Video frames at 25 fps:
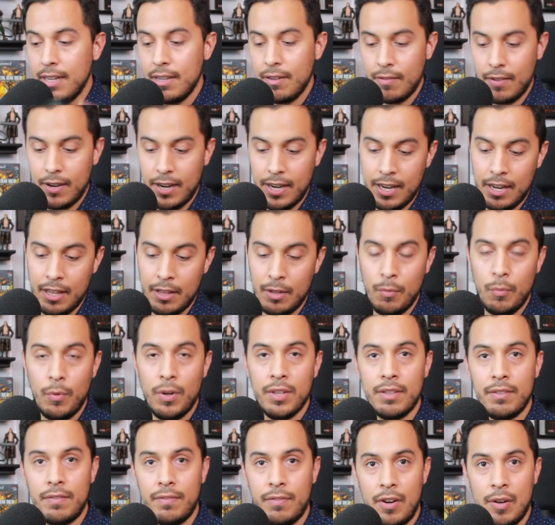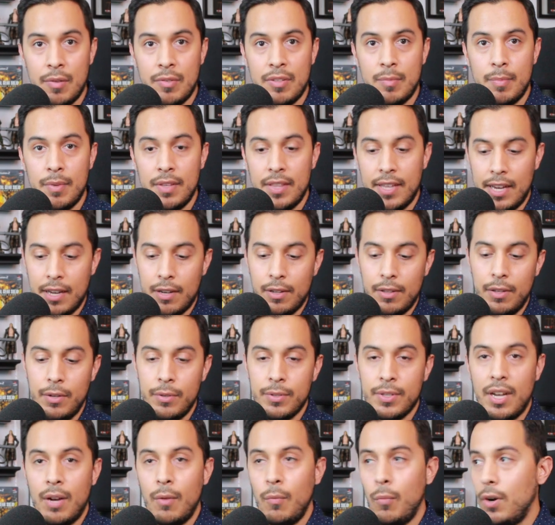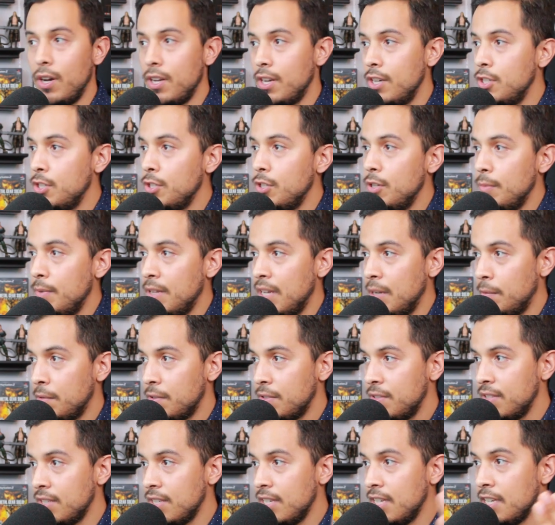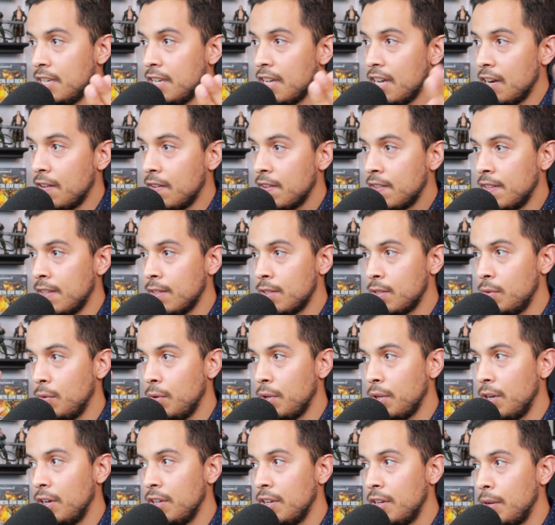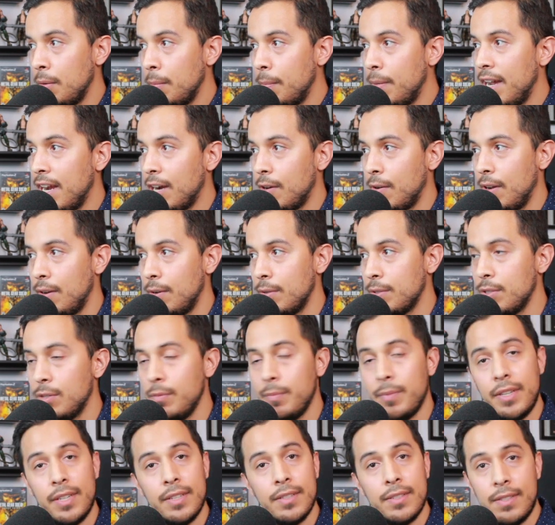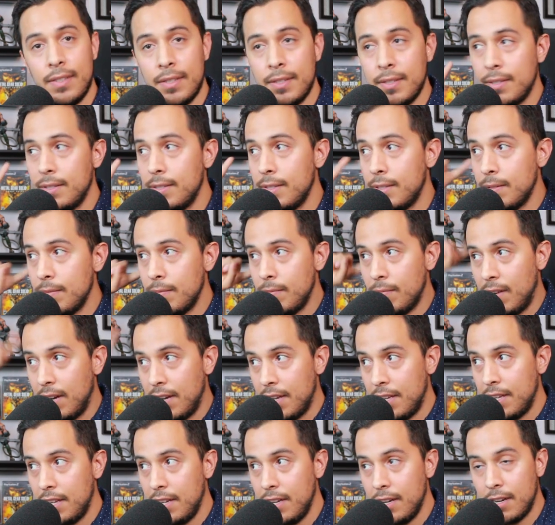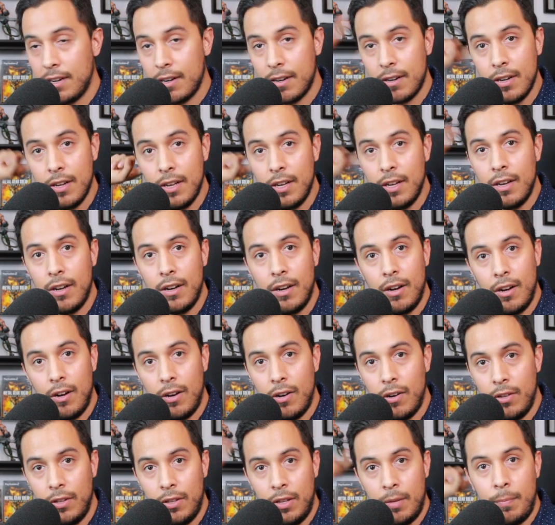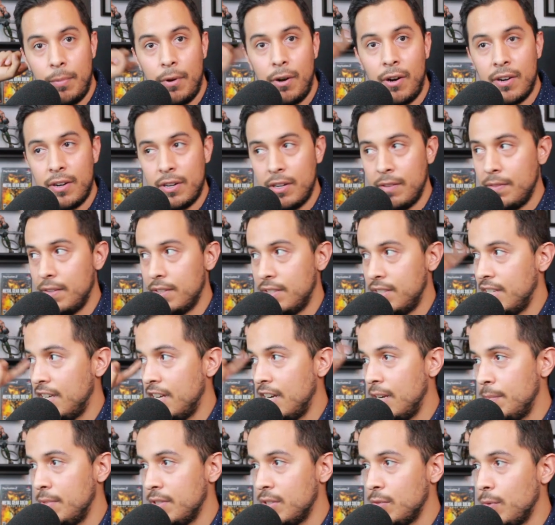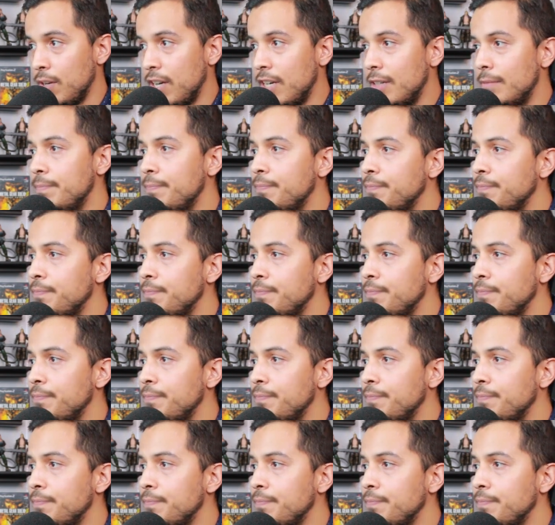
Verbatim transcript: right? I didn't want the frame to be that close. I wanted you to be able to see everything that's going on in the background. as so because this is right here, all a part of the setup as well.